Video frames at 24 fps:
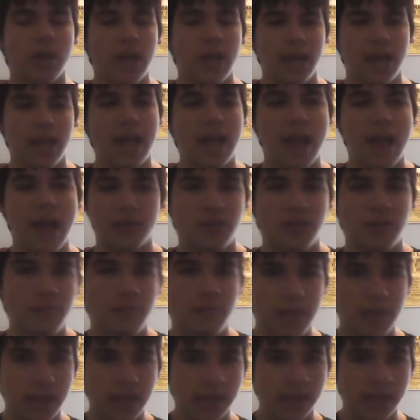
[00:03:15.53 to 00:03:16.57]
He has to
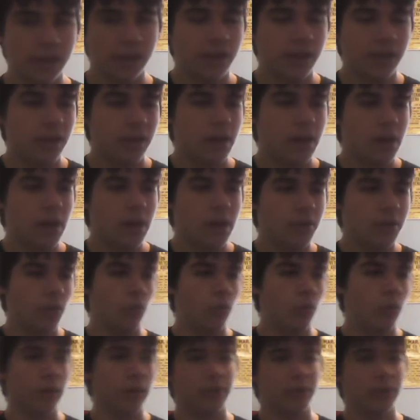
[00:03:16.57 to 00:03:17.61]
be the
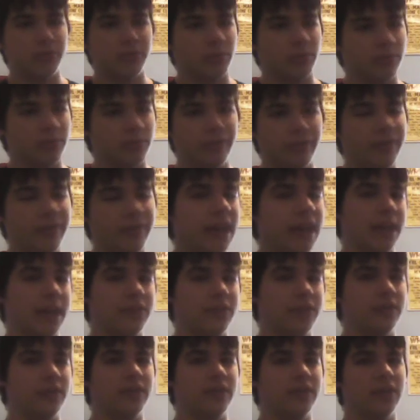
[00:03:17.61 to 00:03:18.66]
worst
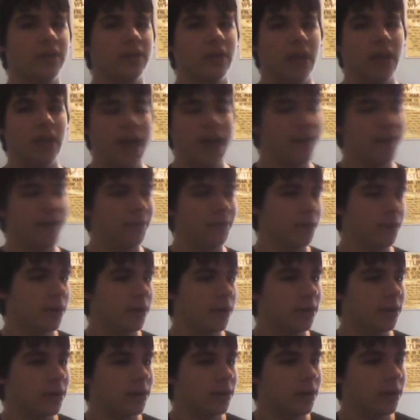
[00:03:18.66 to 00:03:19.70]
face ever
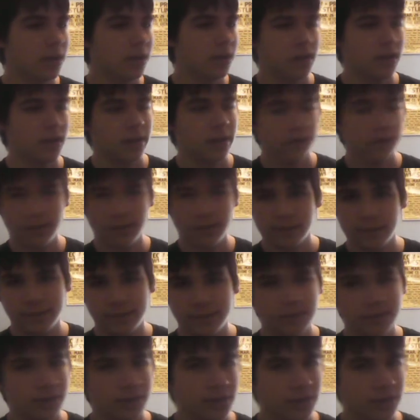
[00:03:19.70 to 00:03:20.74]

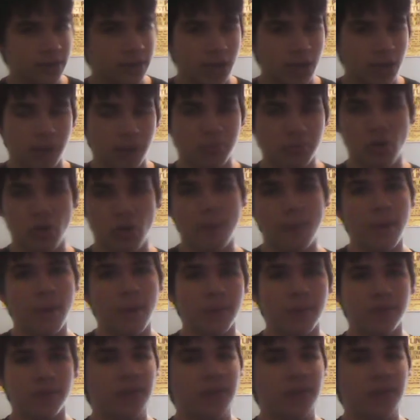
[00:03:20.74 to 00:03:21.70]
to cut promos